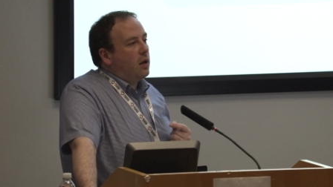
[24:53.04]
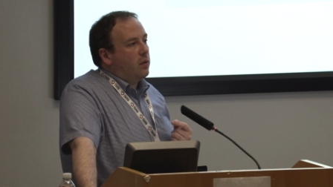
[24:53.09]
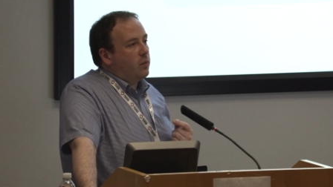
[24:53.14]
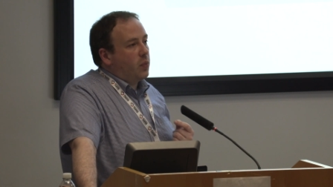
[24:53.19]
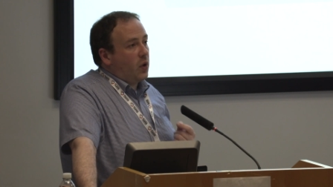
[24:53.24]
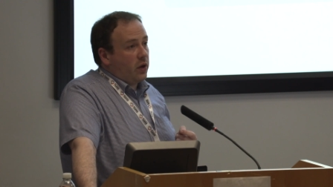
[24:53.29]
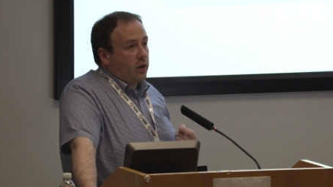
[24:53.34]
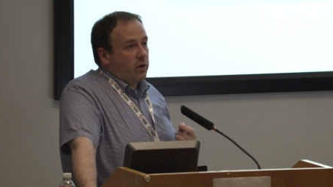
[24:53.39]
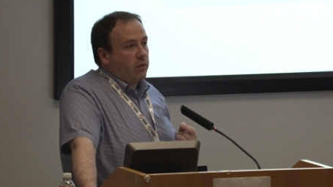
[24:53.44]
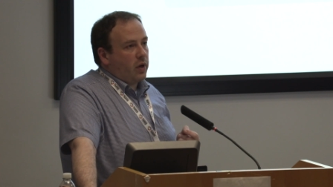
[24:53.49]

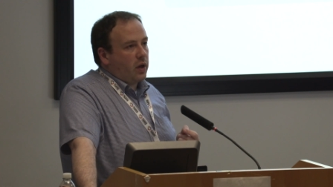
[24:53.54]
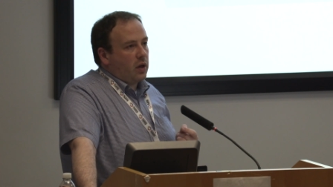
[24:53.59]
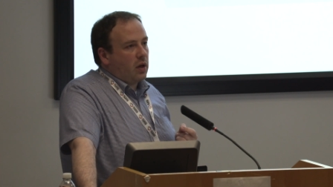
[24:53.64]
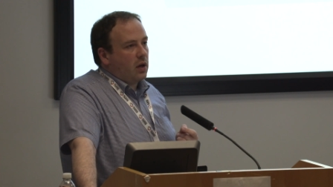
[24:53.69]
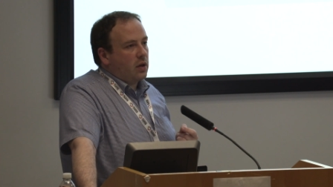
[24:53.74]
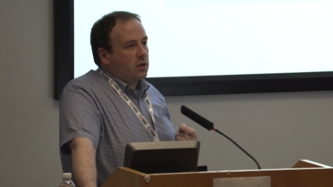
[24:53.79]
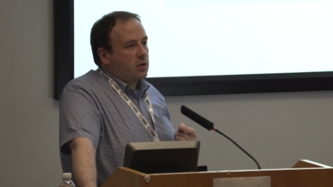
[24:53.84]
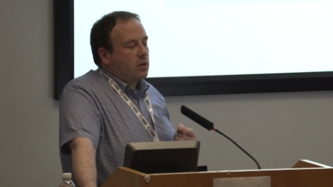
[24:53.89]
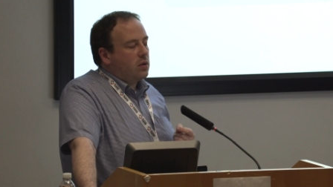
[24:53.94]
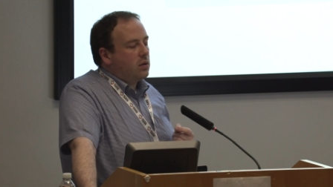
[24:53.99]
by a
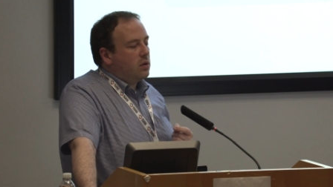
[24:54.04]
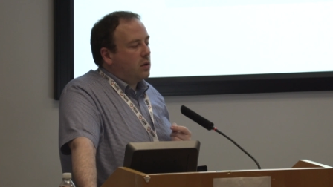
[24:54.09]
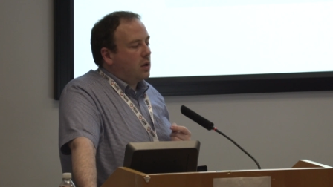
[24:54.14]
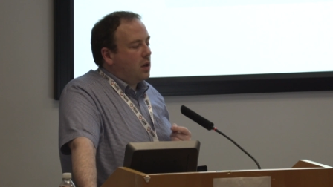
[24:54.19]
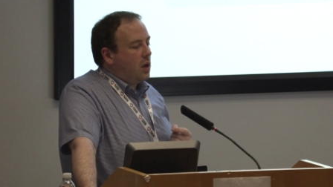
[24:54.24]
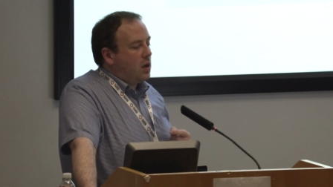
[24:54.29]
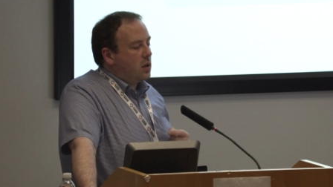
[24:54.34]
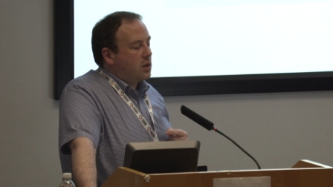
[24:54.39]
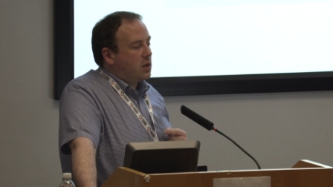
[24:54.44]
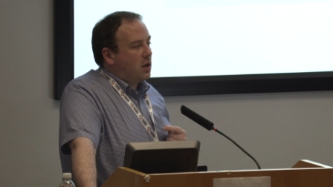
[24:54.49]
regulator
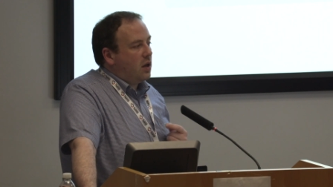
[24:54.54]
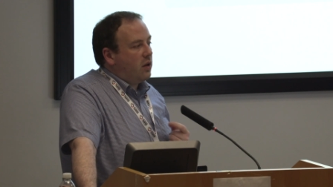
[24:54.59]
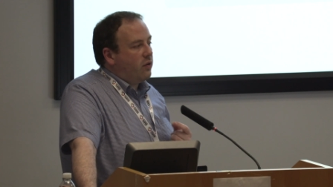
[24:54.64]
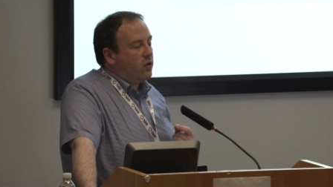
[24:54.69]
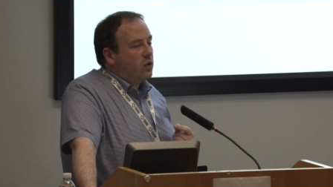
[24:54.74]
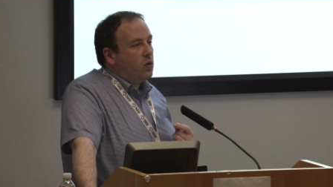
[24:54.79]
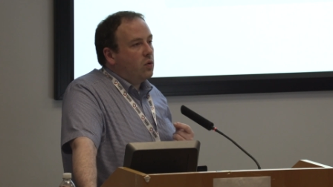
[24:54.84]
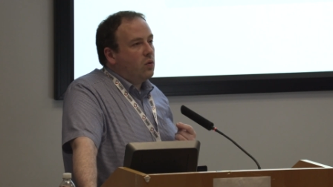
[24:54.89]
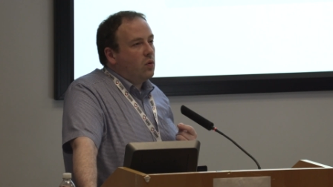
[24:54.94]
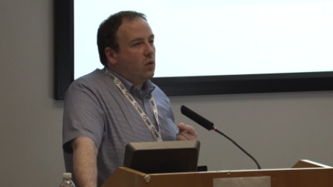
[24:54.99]
is
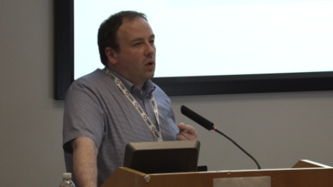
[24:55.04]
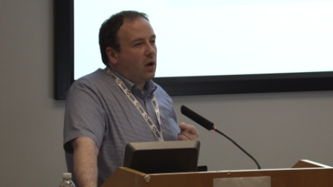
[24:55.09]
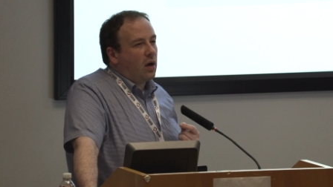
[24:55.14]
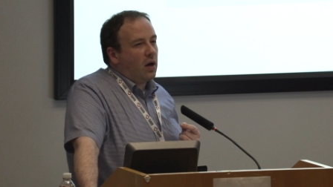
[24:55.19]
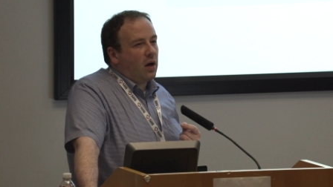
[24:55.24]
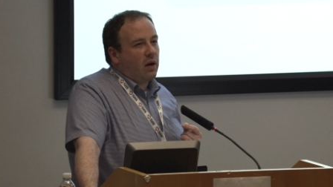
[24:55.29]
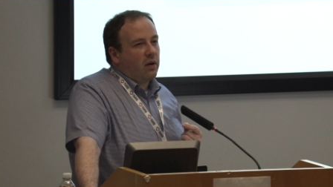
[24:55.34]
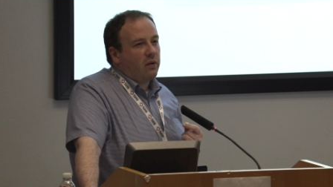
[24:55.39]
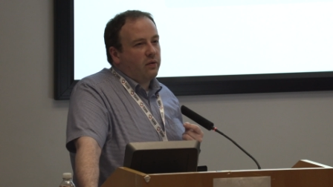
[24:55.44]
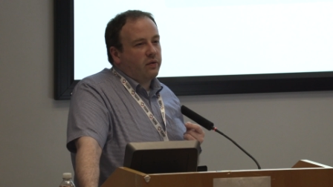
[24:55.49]
if you
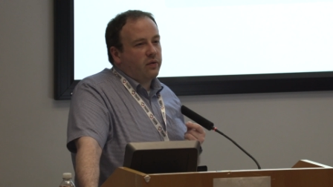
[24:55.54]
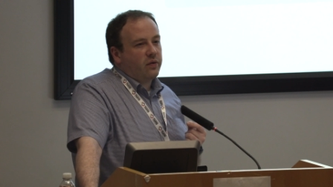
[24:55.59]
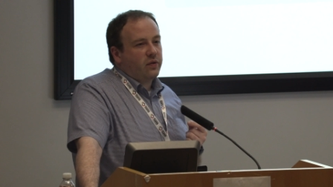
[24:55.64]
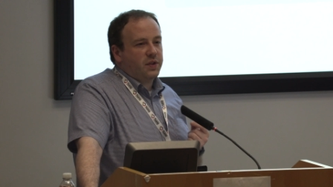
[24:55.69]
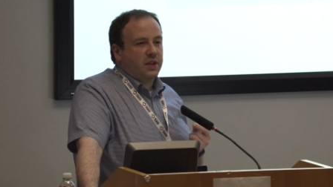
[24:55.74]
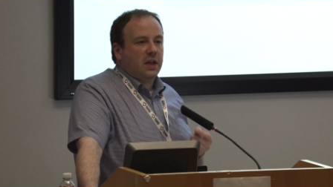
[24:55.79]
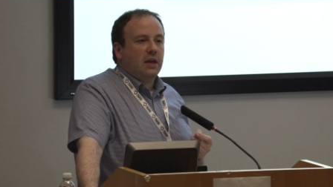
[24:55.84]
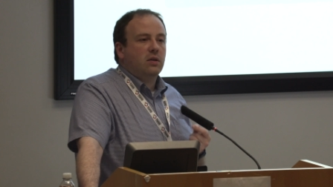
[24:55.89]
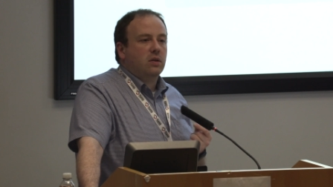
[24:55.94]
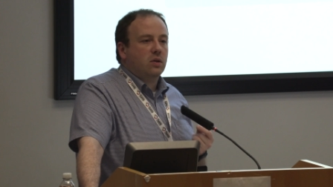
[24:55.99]
have
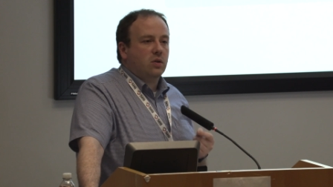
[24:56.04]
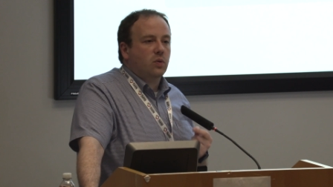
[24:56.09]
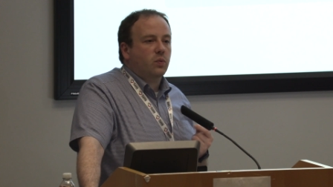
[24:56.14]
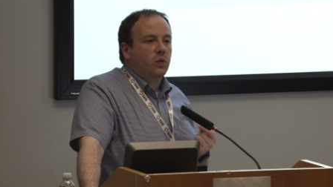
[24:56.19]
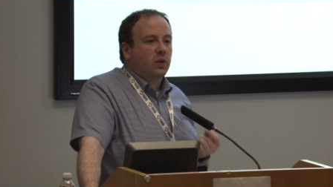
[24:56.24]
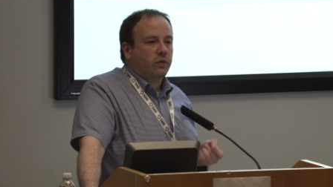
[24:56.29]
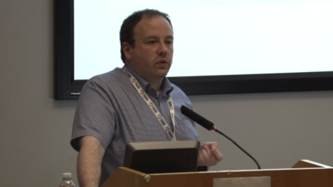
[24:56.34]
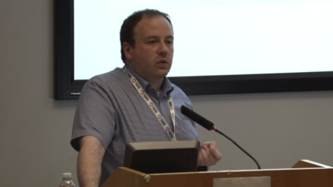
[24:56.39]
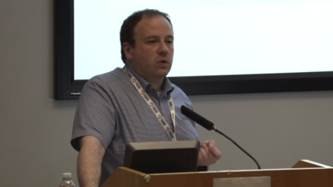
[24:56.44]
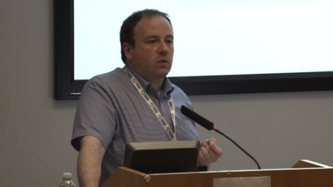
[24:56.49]
sat on
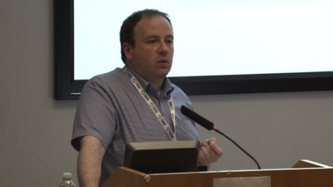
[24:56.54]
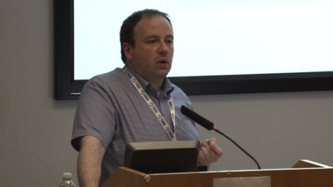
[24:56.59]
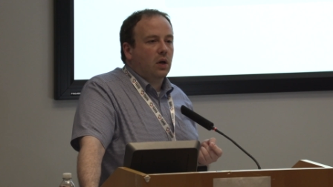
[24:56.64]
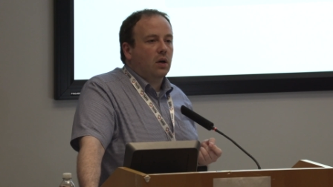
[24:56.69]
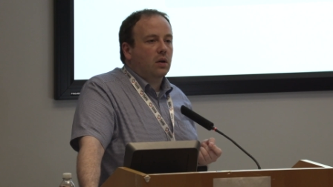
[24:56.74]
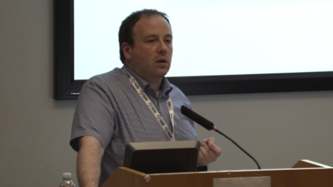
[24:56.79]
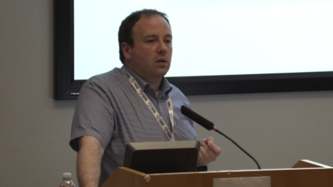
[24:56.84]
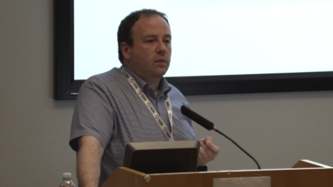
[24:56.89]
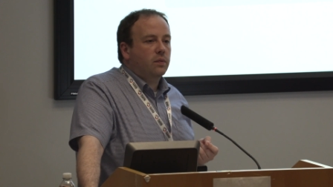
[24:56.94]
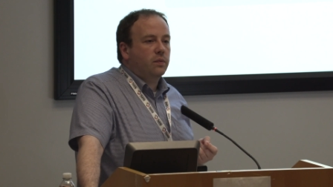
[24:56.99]
something for too
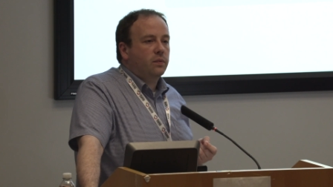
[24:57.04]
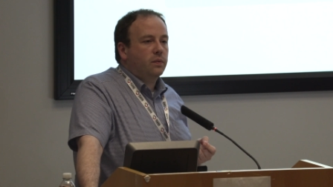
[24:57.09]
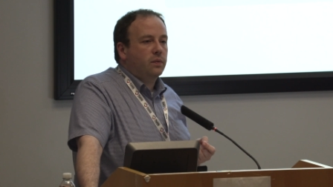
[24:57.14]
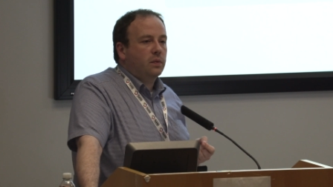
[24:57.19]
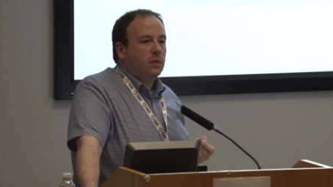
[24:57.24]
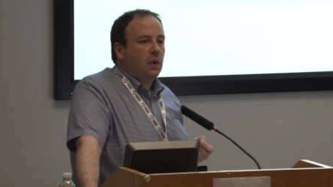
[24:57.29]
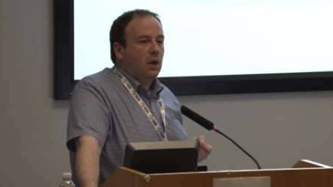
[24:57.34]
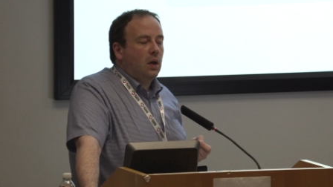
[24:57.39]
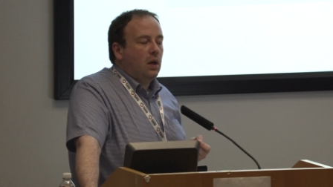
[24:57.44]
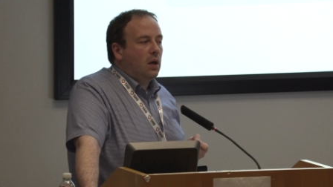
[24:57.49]
long.
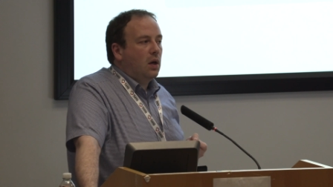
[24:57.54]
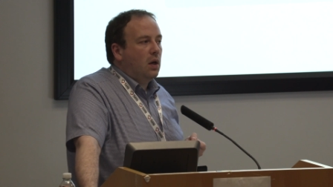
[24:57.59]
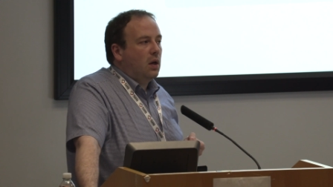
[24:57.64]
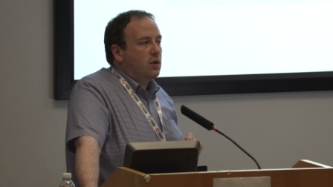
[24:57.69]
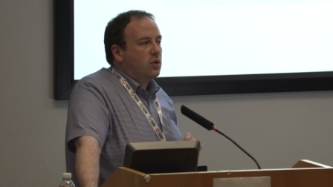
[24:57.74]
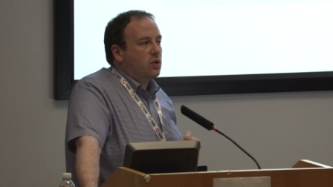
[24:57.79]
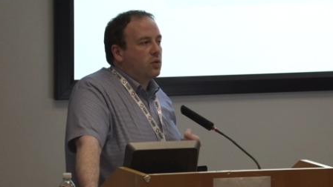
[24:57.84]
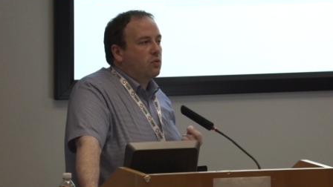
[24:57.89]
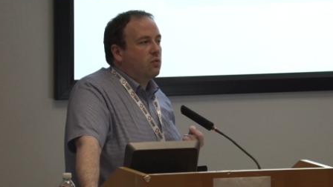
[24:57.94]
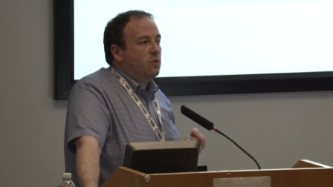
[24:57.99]

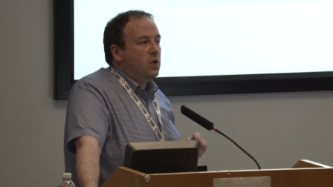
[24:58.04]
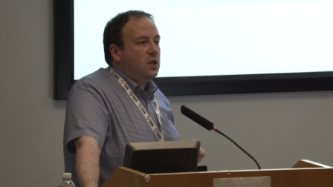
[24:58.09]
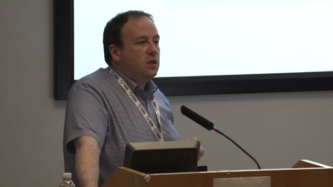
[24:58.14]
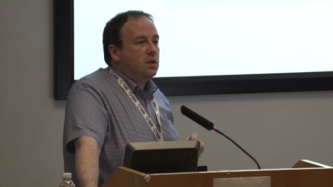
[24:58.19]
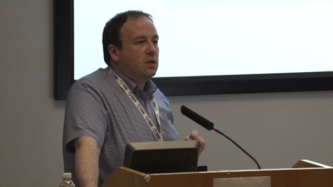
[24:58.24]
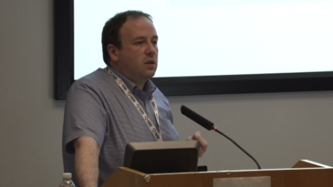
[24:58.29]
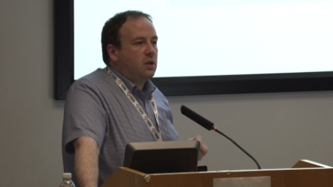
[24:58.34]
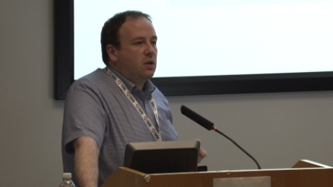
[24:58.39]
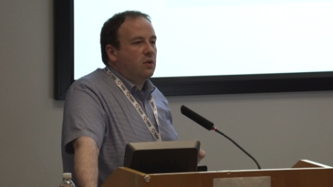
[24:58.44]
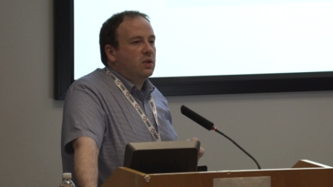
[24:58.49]
So the
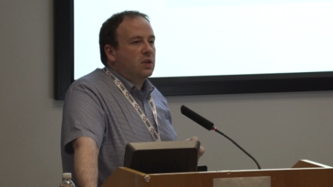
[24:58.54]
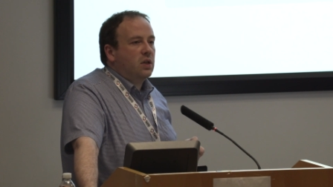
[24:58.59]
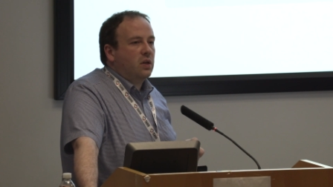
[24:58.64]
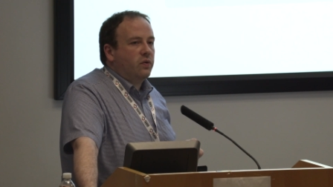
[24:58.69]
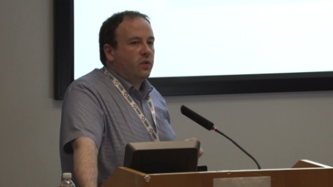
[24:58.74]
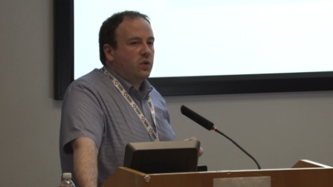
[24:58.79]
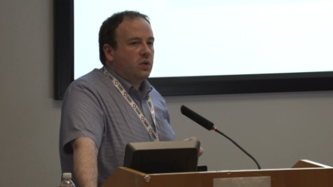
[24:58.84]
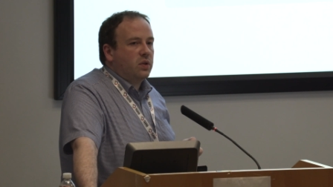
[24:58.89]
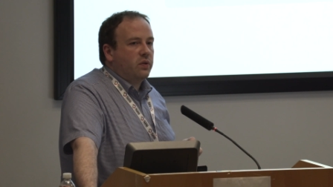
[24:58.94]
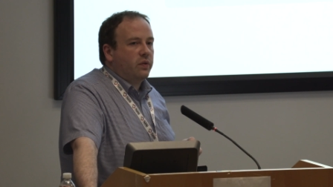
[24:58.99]
reason serious
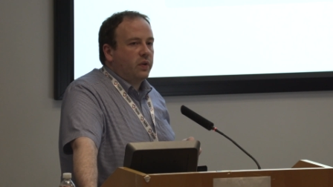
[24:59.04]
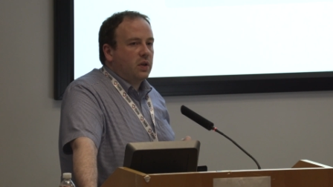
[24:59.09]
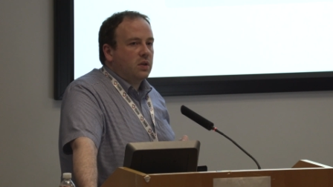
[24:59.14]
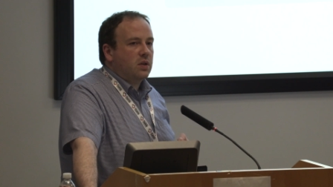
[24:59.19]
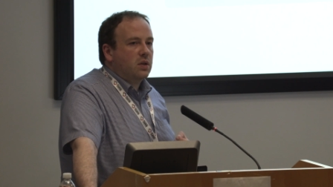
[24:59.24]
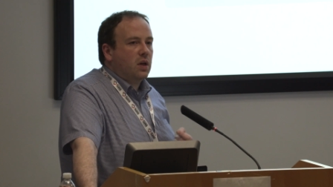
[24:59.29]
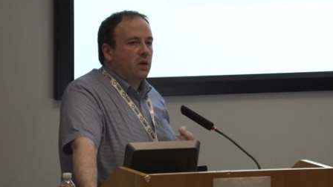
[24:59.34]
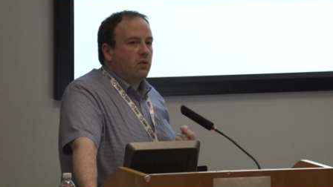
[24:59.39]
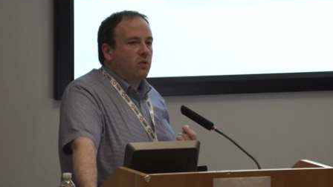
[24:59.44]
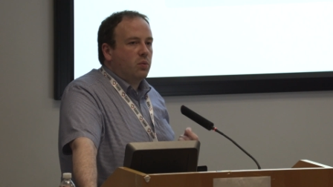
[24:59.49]
adverse
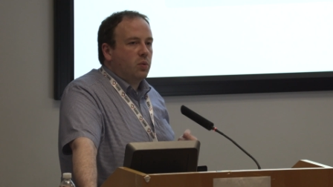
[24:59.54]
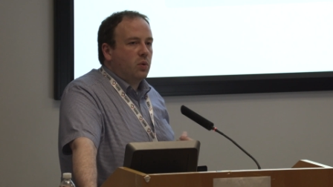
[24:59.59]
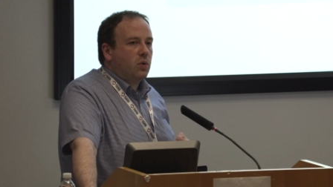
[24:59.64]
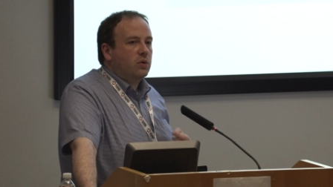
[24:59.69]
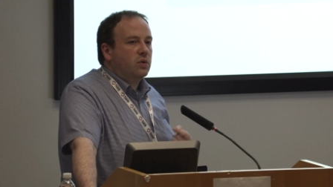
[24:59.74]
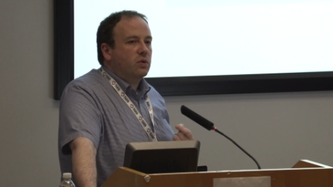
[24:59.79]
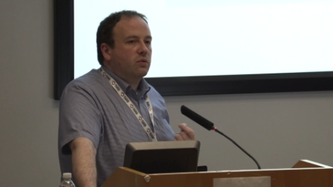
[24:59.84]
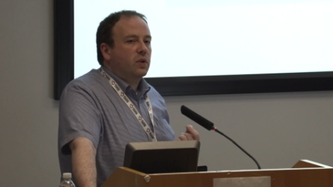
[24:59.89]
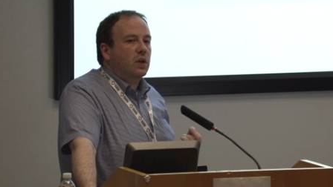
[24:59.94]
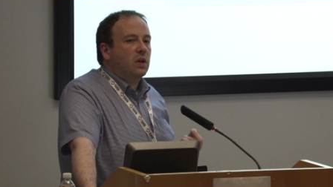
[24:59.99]
events get
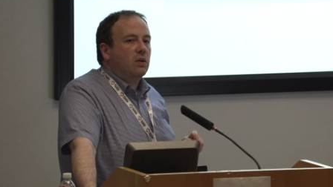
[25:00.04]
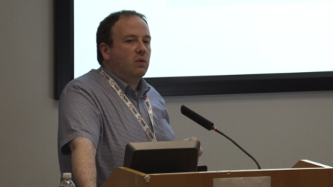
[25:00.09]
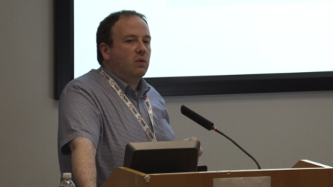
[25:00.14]
reported really